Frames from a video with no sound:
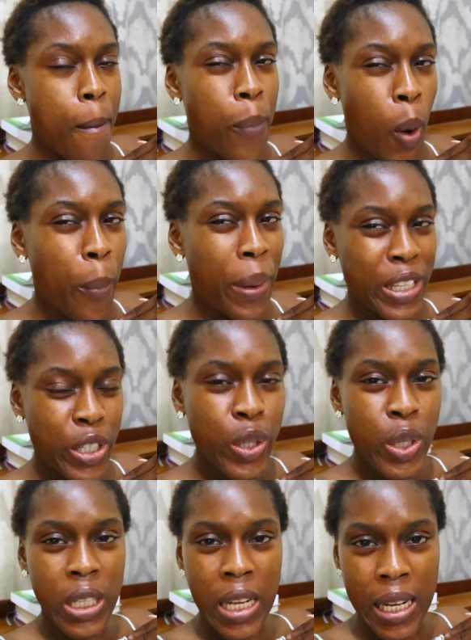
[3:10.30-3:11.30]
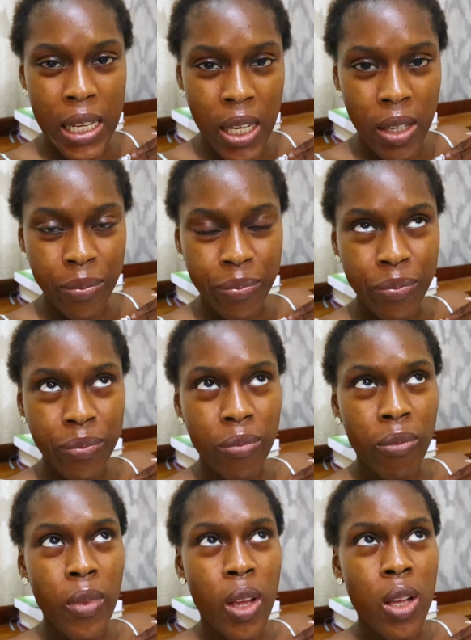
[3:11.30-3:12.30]
But particularly
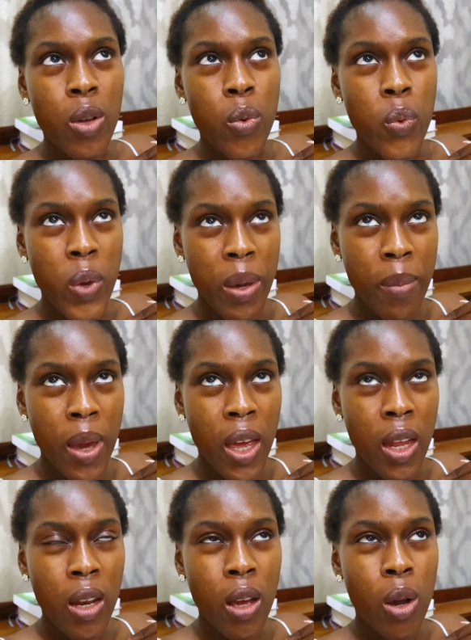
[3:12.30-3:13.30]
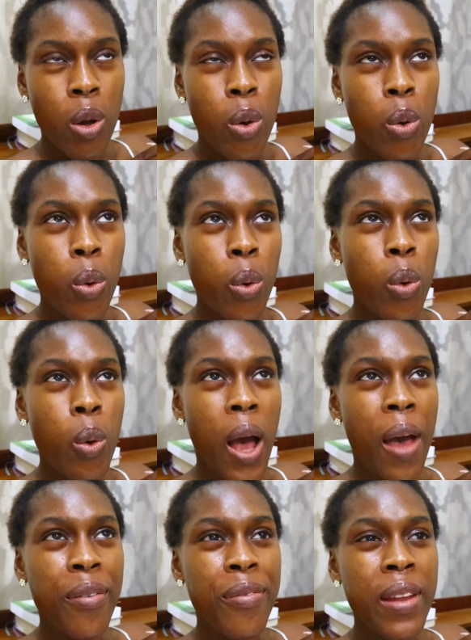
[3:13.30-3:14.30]
women who
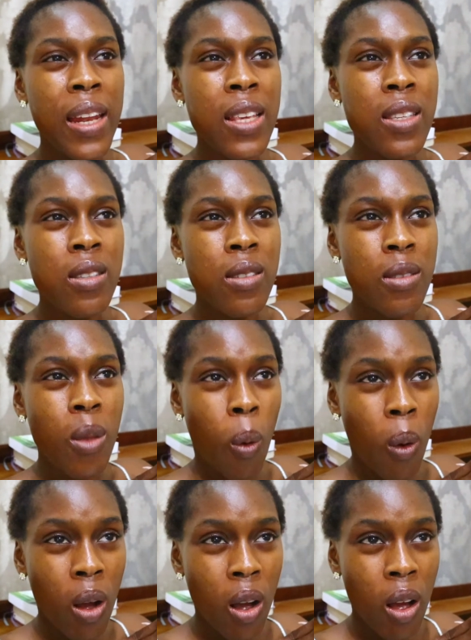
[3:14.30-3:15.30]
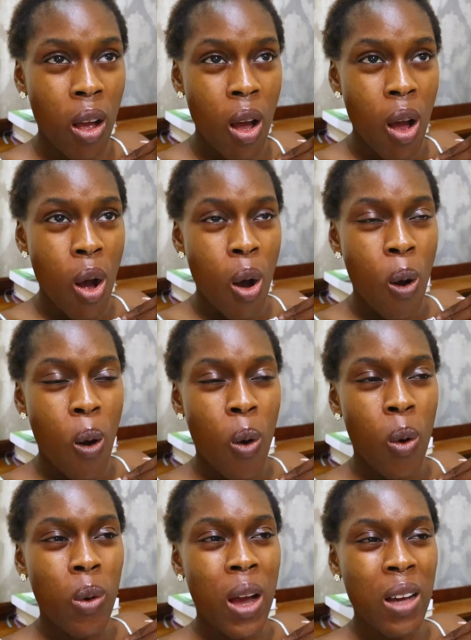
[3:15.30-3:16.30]
are feeling stuck,
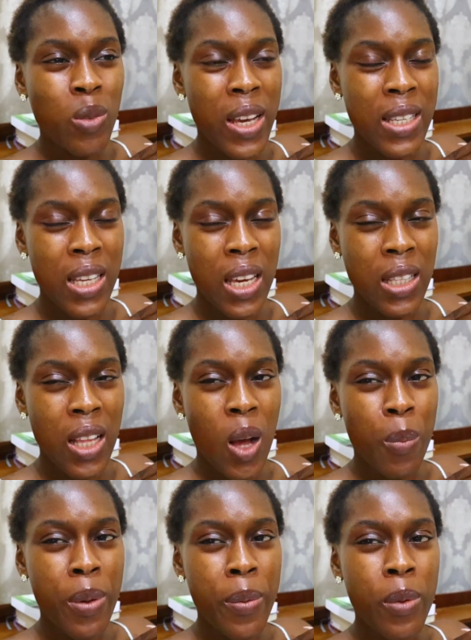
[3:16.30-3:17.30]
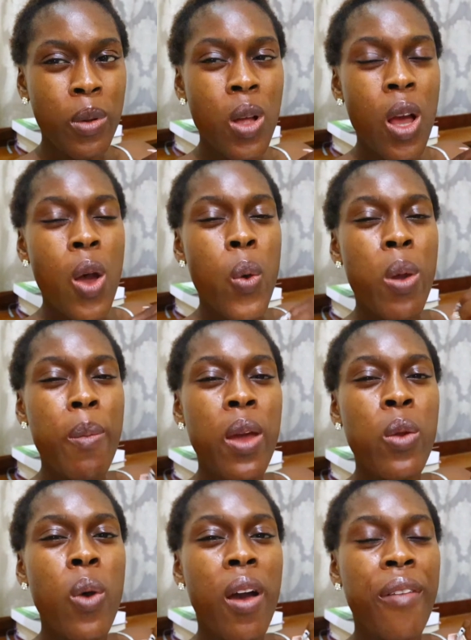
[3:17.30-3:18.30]
or how do I say it now,
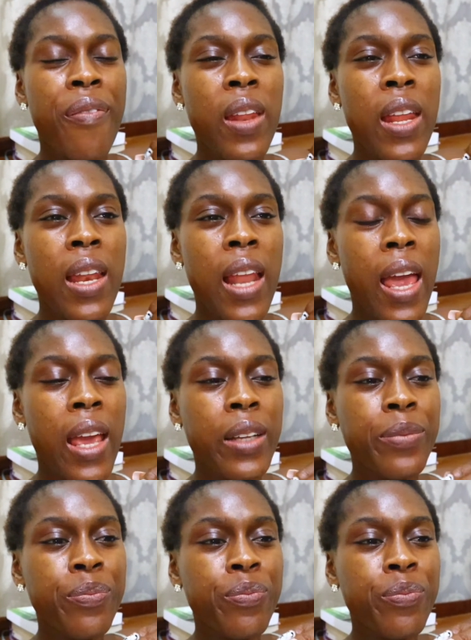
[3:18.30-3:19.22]
women who are feeling like